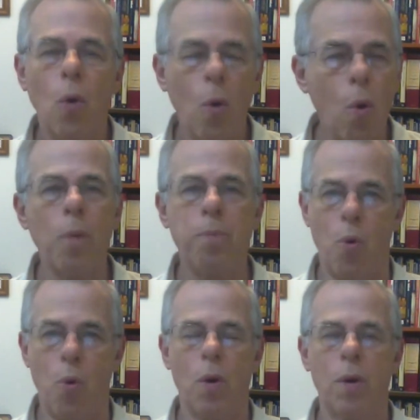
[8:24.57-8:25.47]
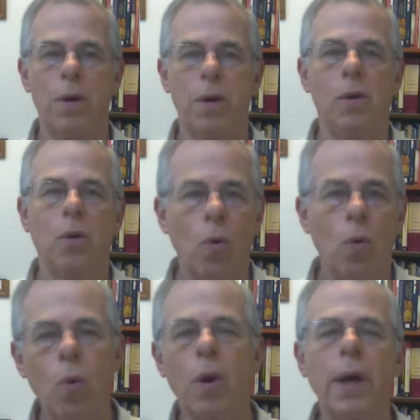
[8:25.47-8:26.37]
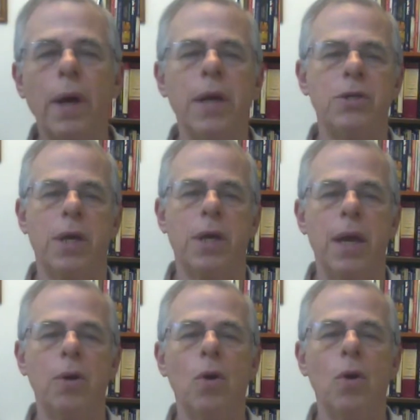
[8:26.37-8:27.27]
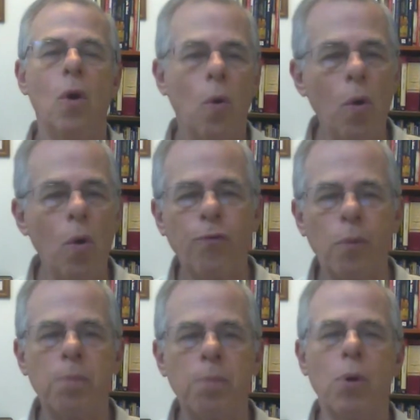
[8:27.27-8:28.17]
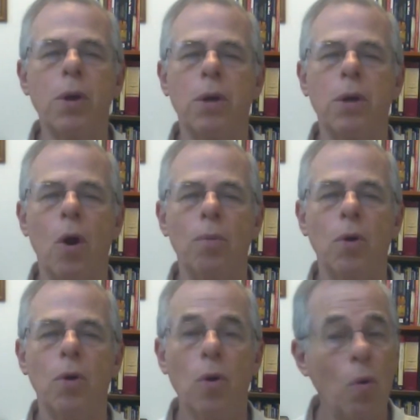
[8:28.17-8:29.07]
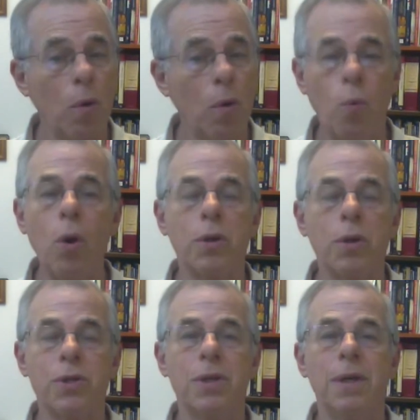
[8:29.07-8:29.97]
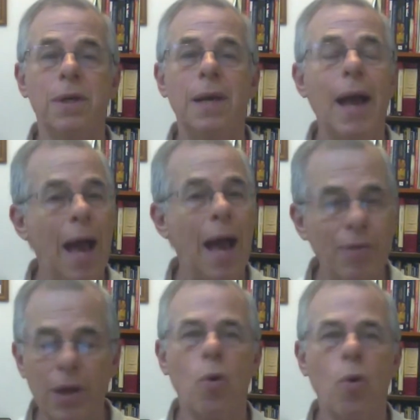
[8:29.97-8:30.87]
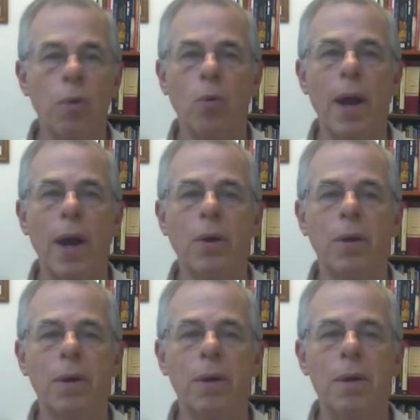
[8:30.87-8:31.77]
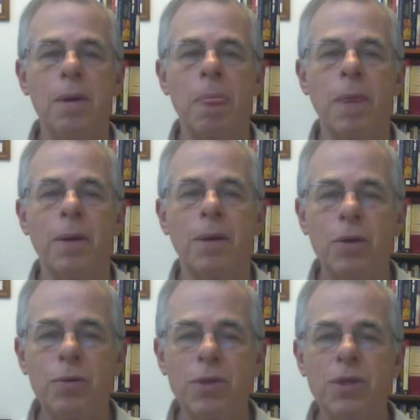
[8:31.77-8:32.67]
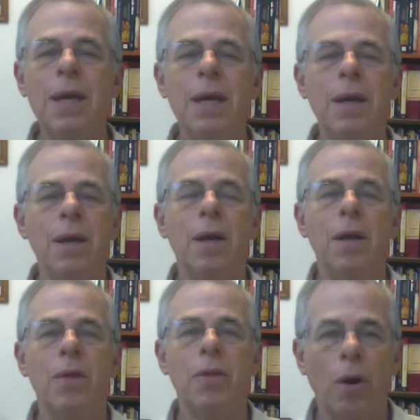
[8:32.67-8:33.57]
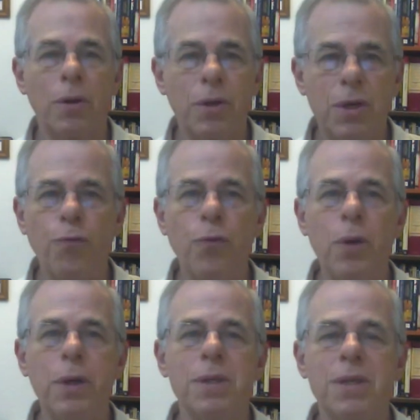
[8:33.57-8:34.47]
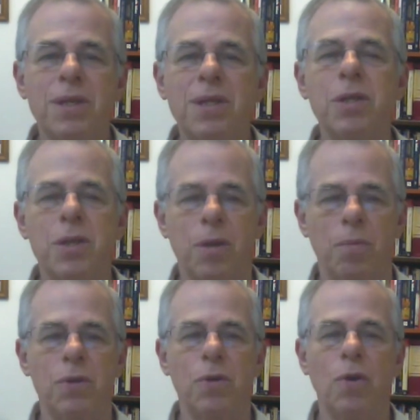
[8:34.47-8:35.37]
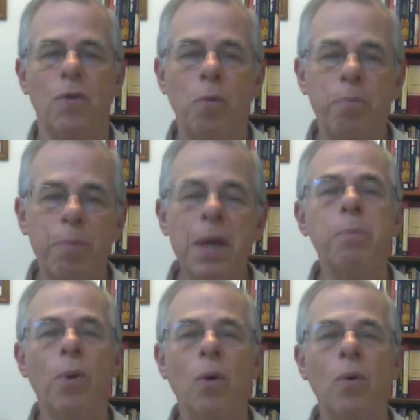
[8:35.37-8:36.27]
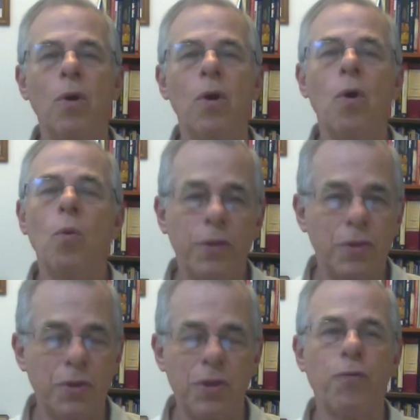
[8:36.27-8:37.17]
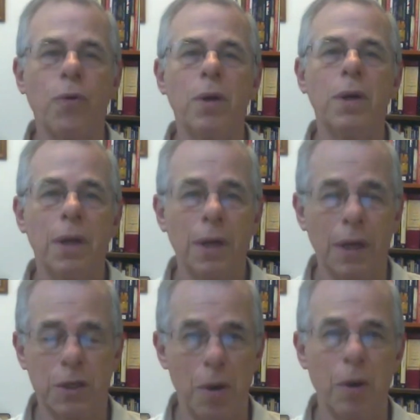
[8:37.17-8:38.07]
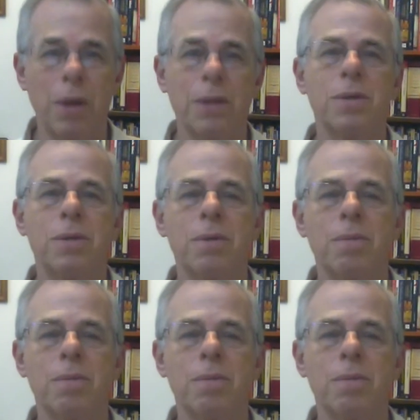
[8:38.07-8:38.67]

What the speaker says: or poor, or uneducated, or from a broken home, or worse, having a criminal record. You see, there are different systems for people with different experiences.